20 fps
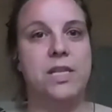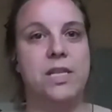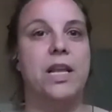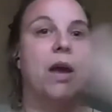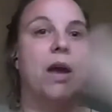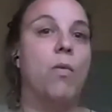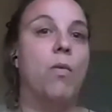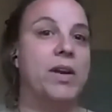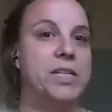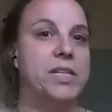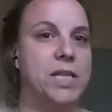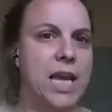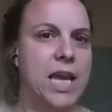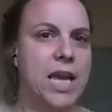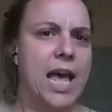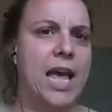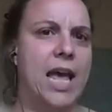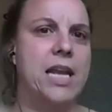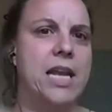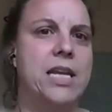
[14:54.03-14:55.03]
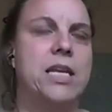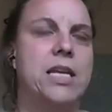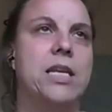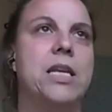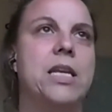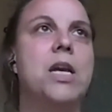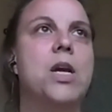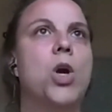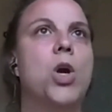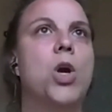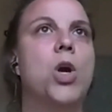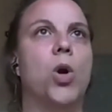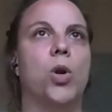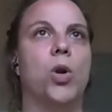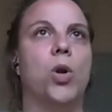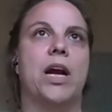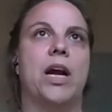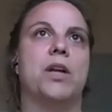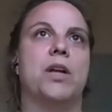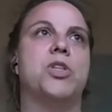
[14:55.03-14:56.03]
and then I went again in
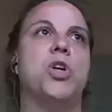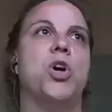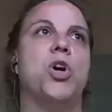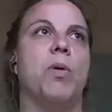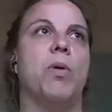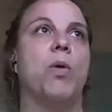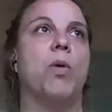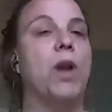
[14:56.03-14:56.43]
early October.